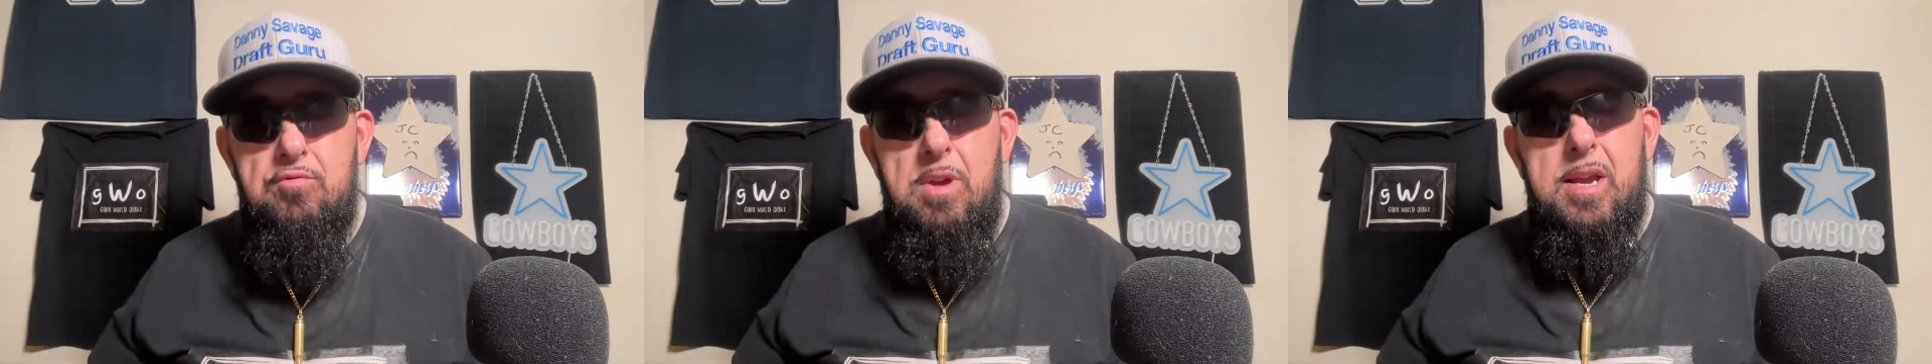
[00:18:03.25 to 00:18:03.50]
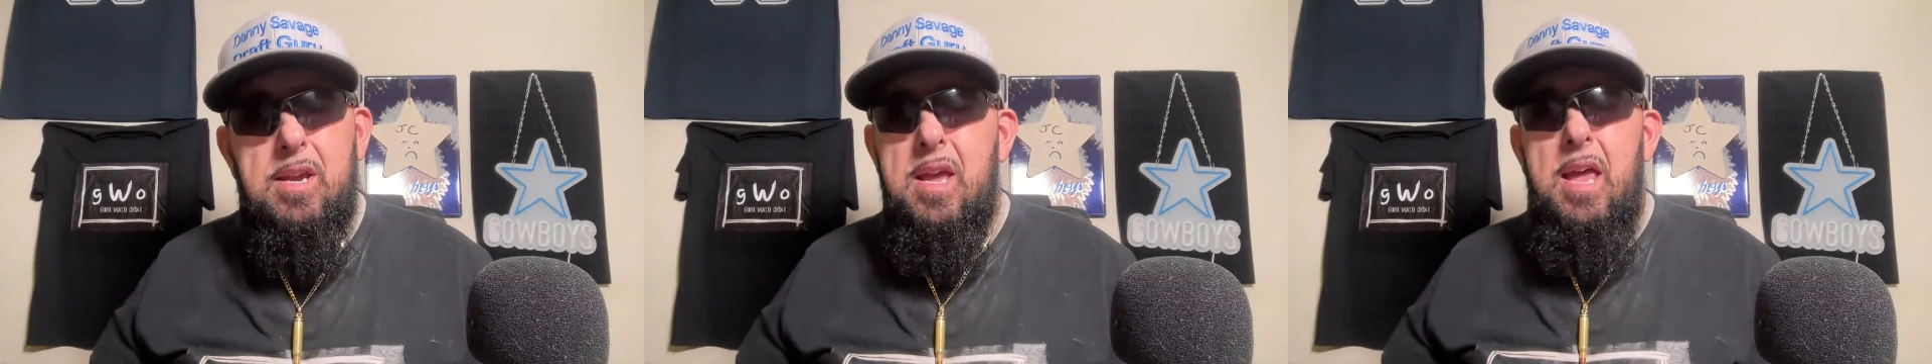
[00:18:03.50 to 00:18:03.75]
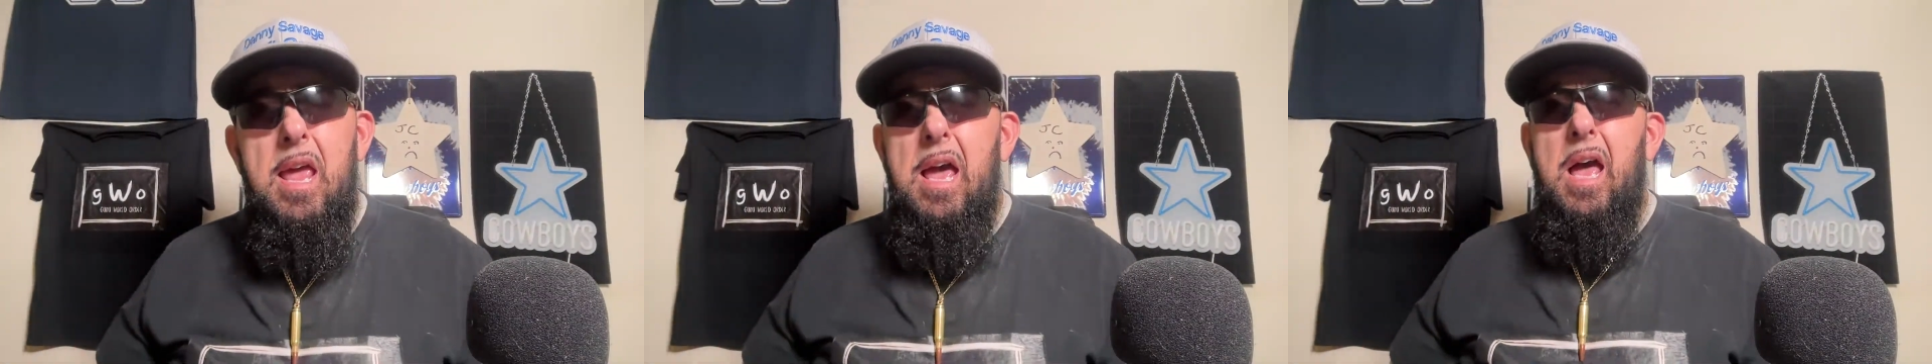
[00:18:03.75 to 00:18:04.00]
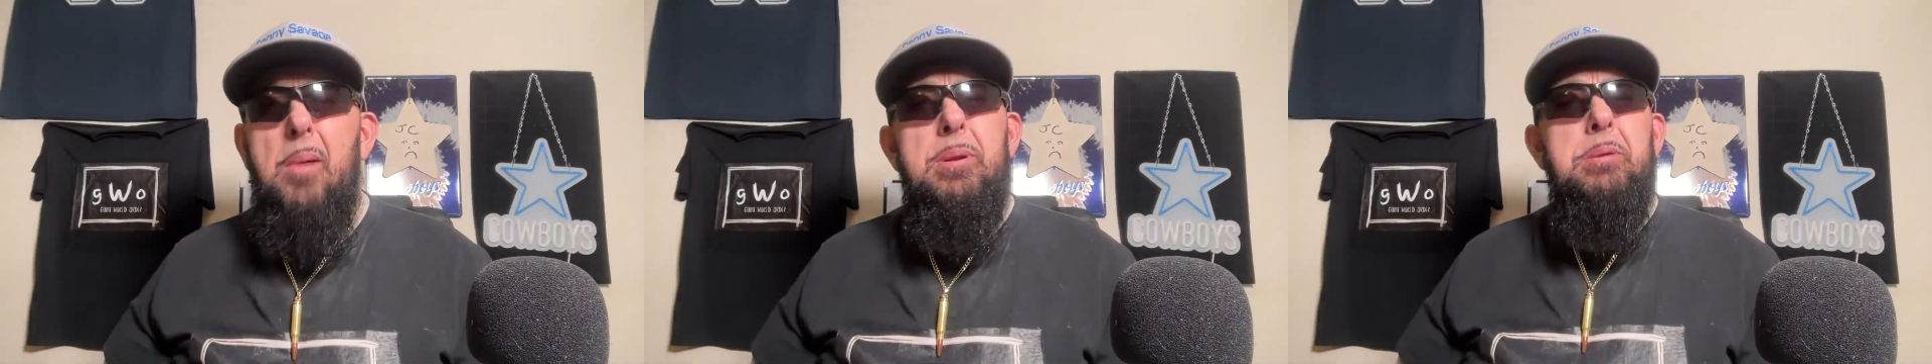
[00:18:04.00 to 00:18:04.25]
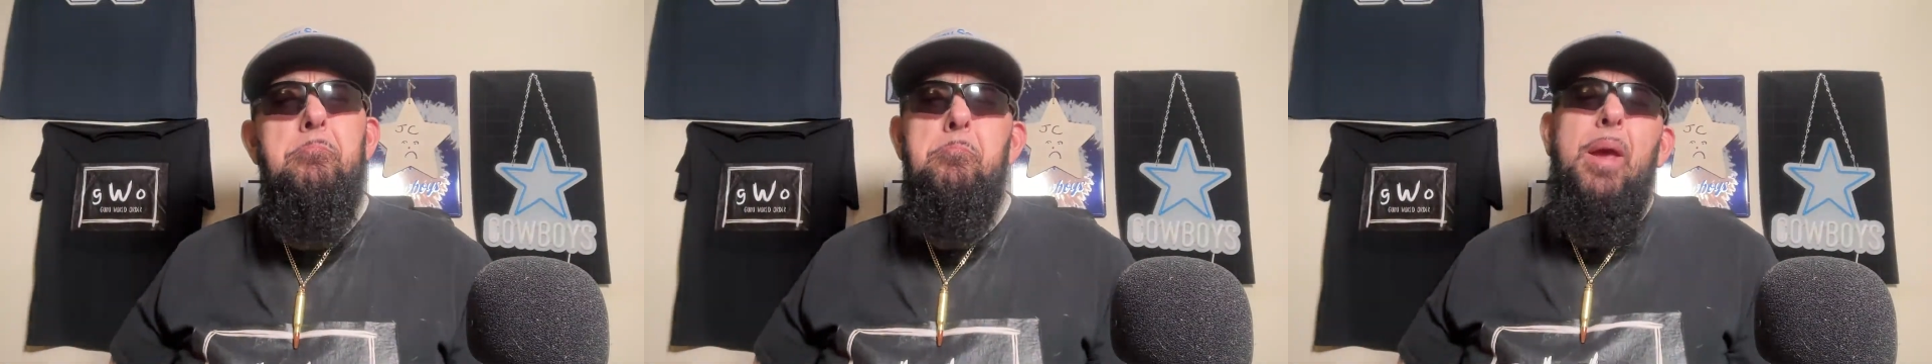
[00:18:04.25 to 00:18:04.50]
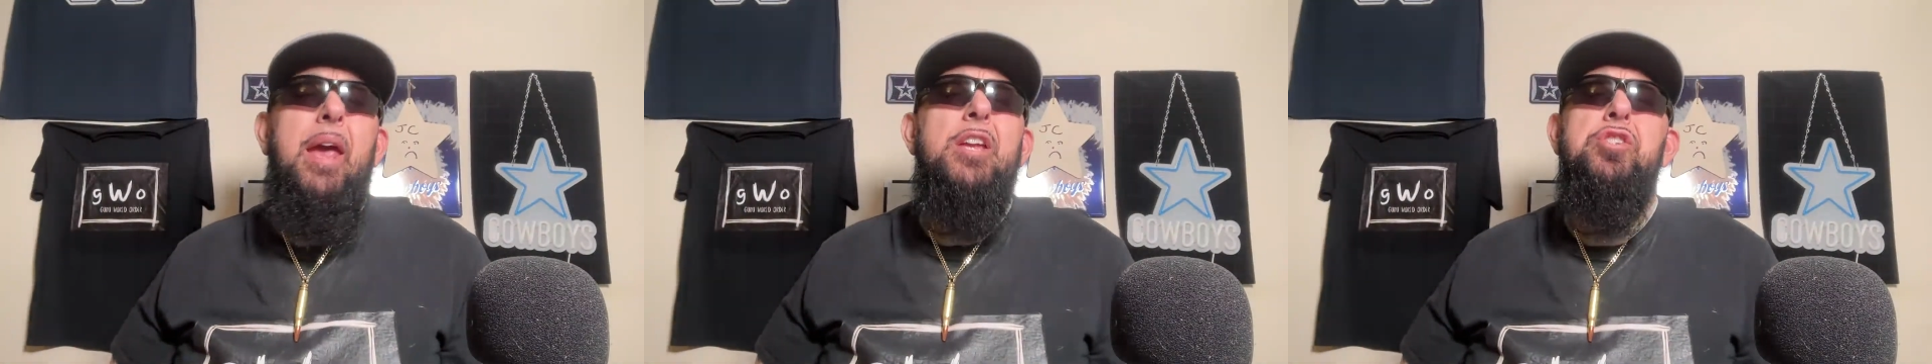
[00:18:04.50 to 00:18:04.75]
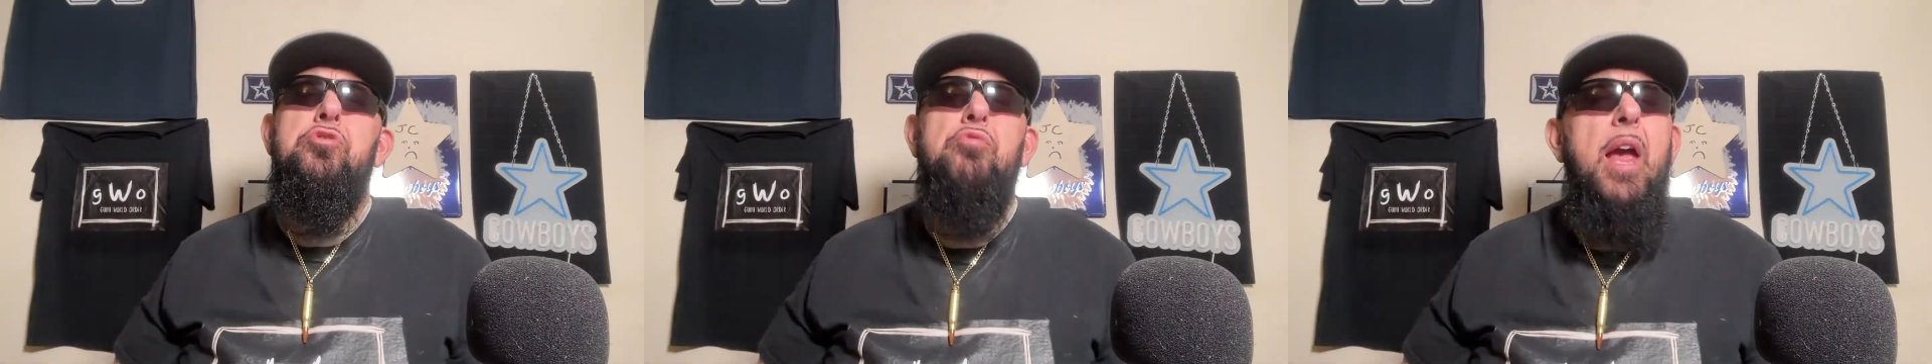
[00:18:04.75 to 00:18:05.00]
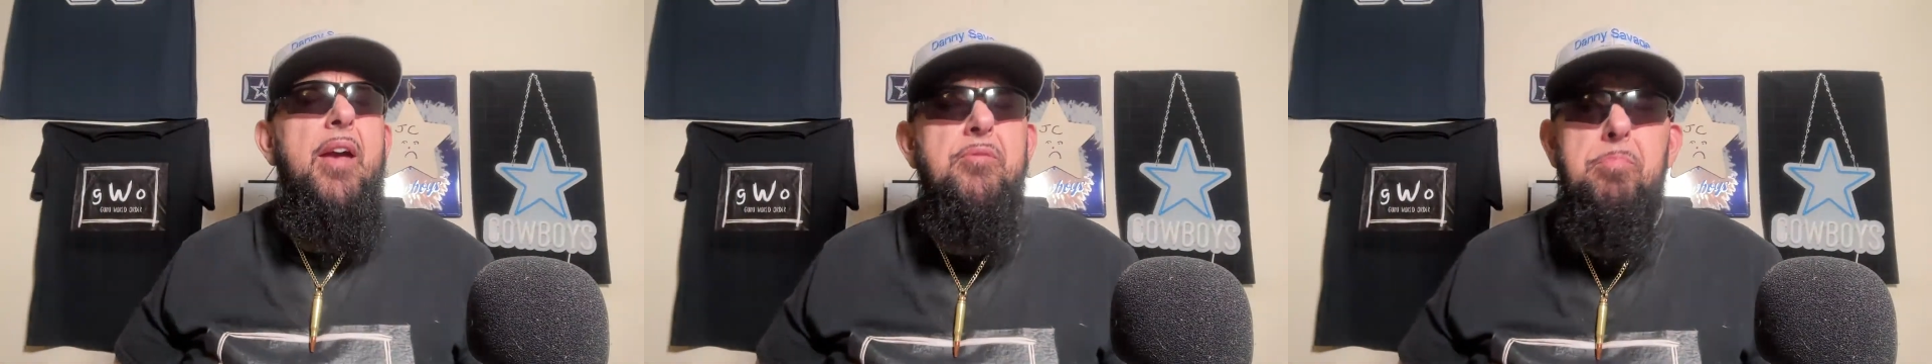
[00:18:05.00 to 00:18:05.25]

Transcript: wreck. How many bad draft